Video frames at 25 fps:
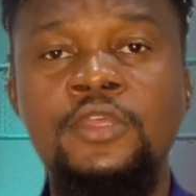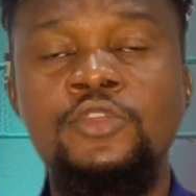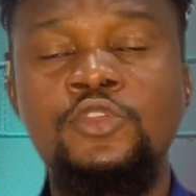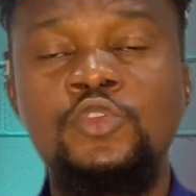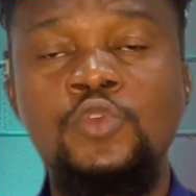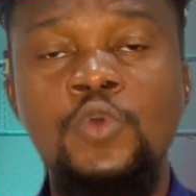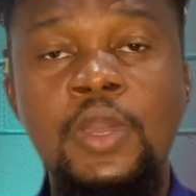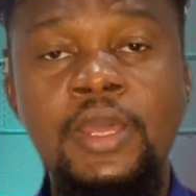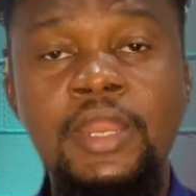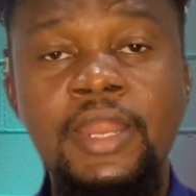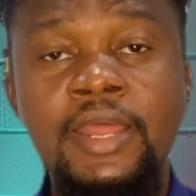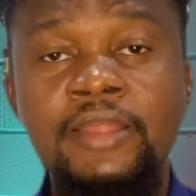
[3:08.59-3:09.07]

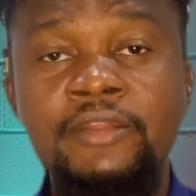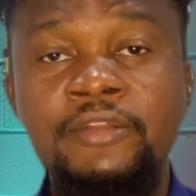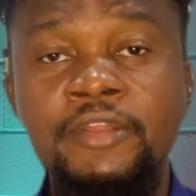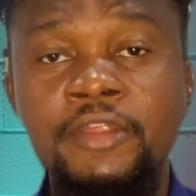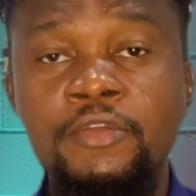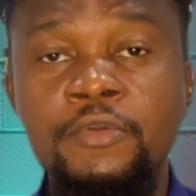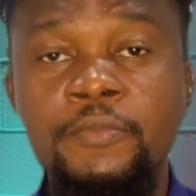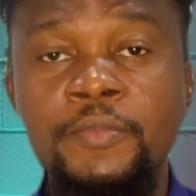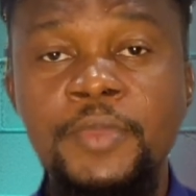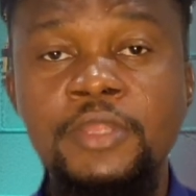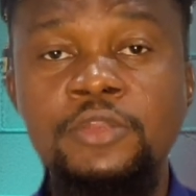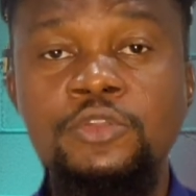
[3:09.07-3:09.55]
So, and I
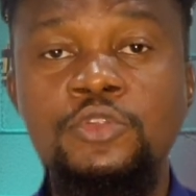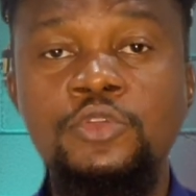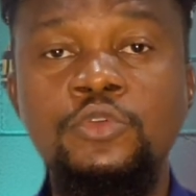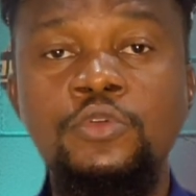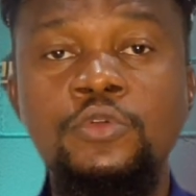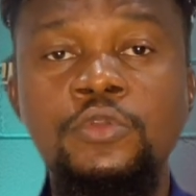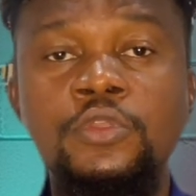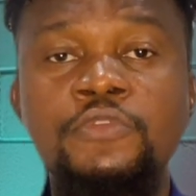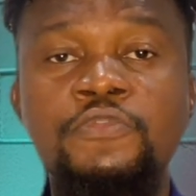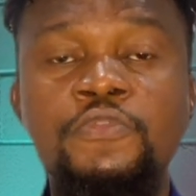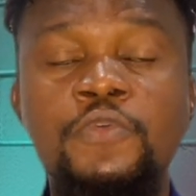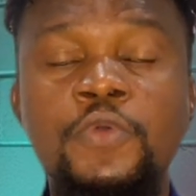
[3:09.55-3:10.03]
recommend
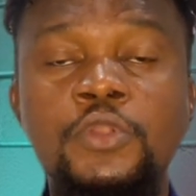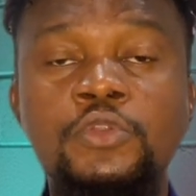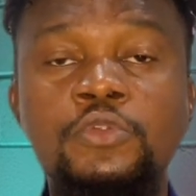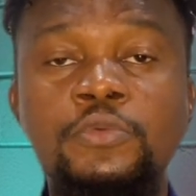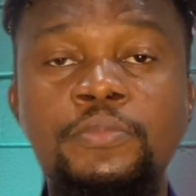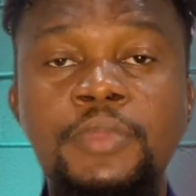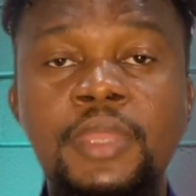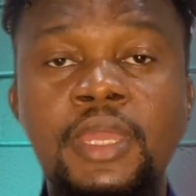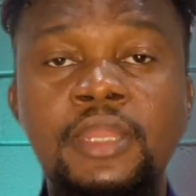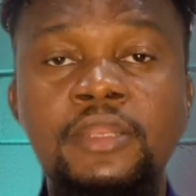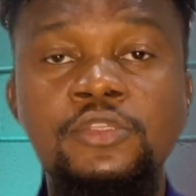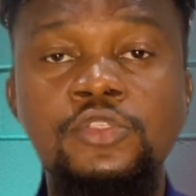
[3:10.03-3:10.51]
you, if you want to
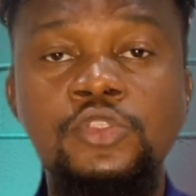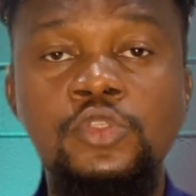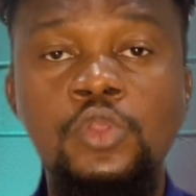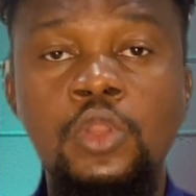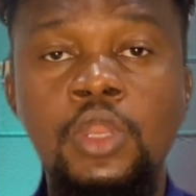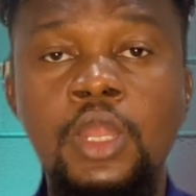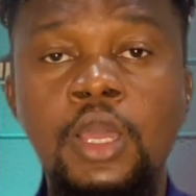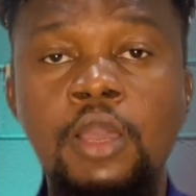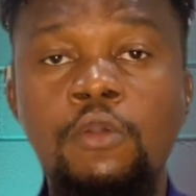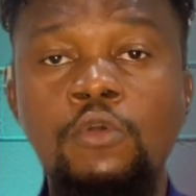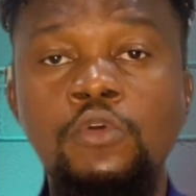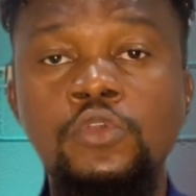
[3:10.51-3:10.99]
be an
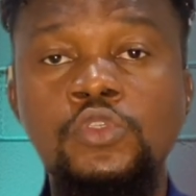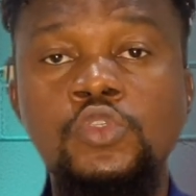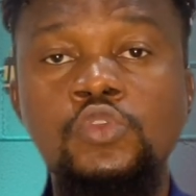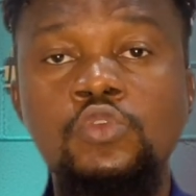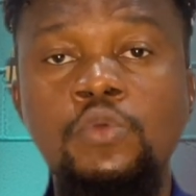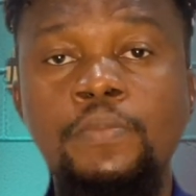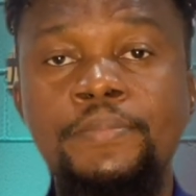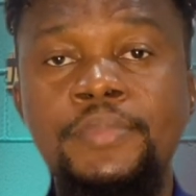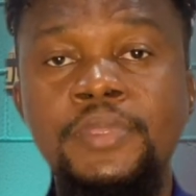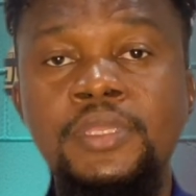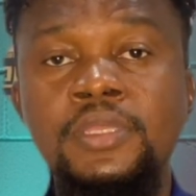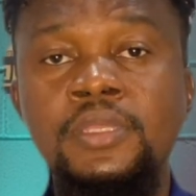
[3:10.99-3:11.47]
installer,
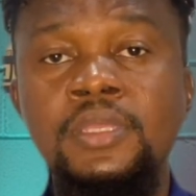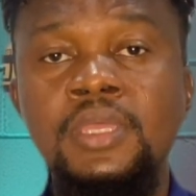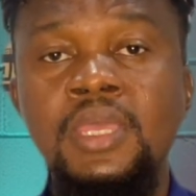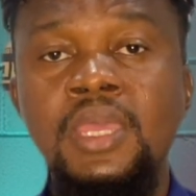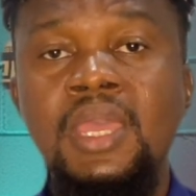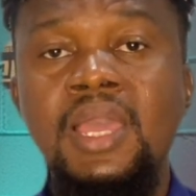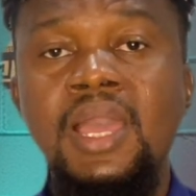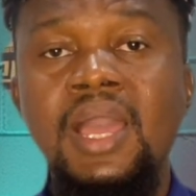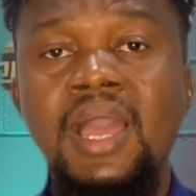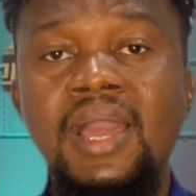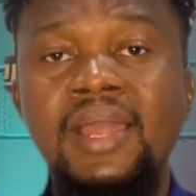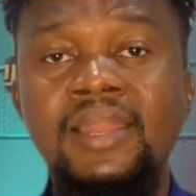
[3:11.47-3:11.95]
also be
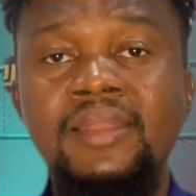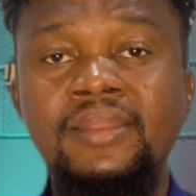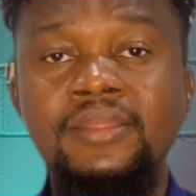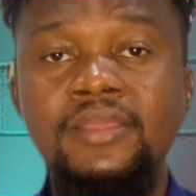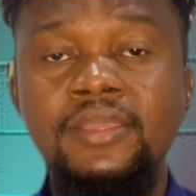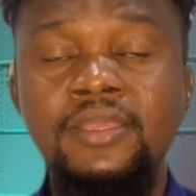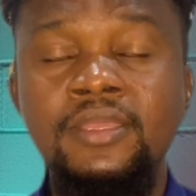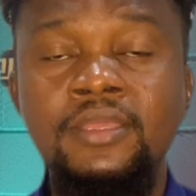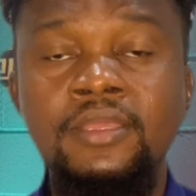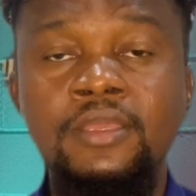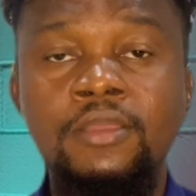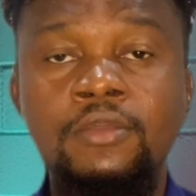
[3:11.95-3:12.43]

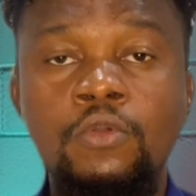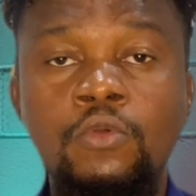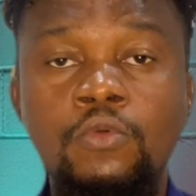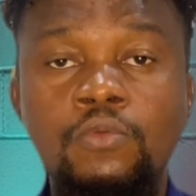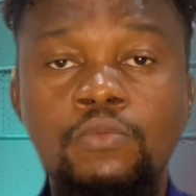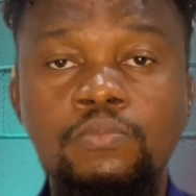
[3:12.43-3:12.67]
a